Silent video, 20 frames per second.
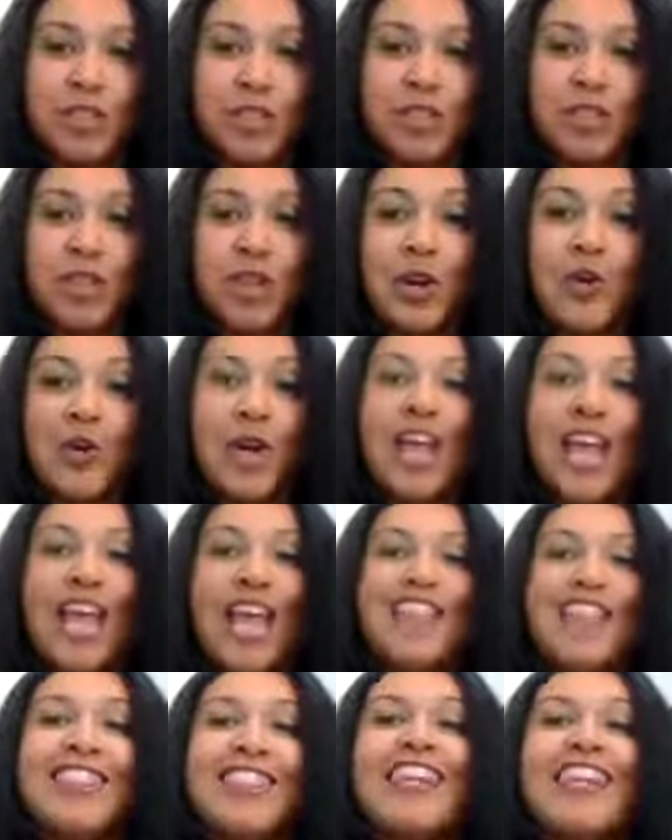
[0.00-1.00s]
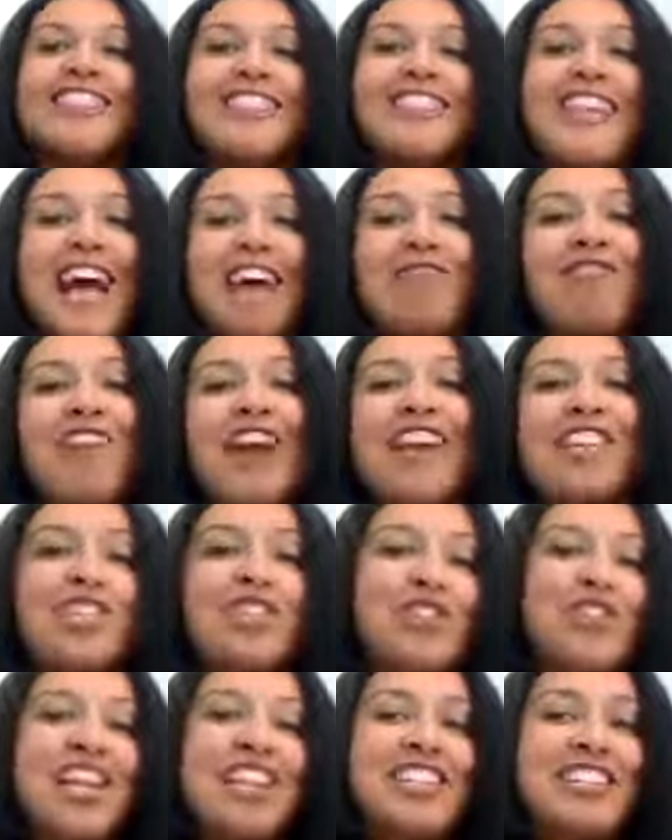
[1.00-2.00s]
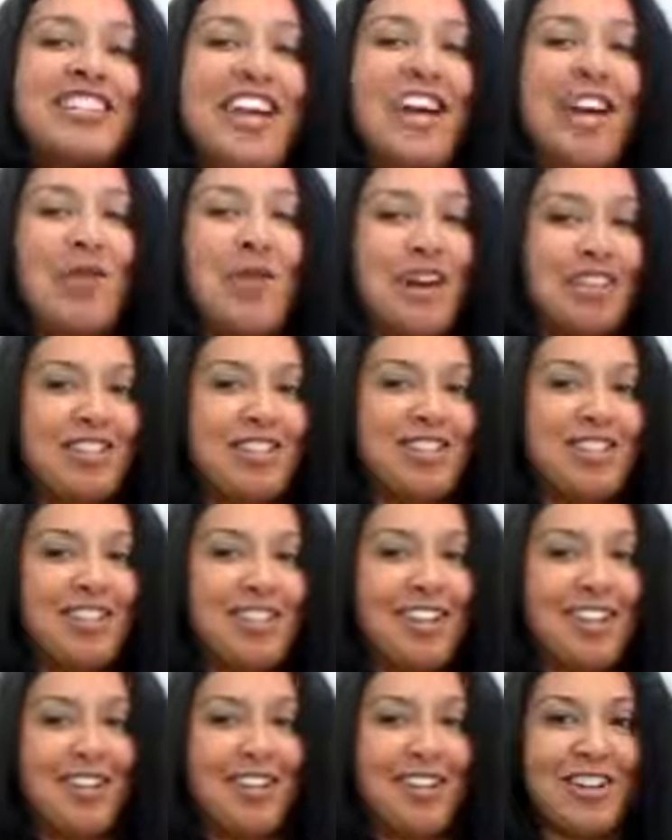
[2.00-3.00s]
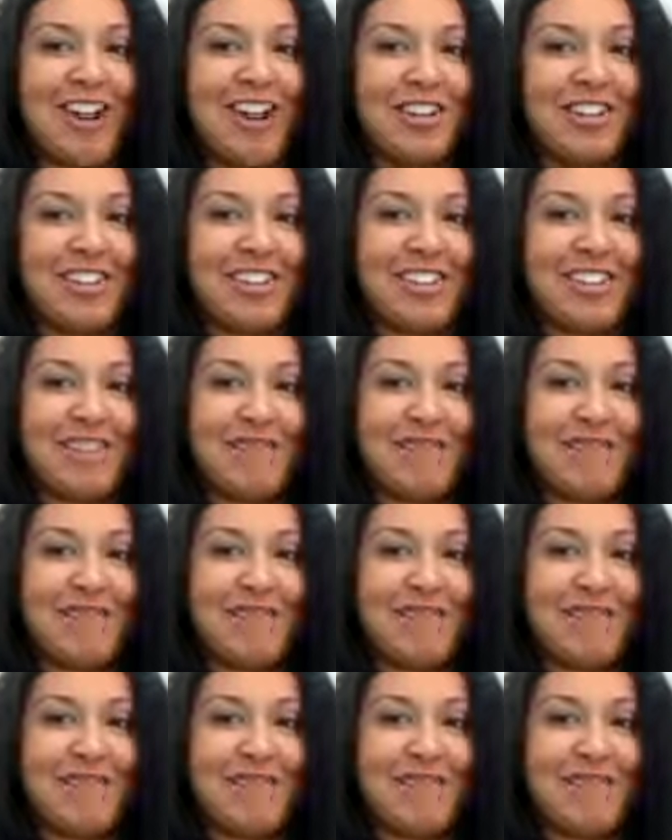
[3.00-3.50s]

So let's dive right straight into that question, Dr. Connolly.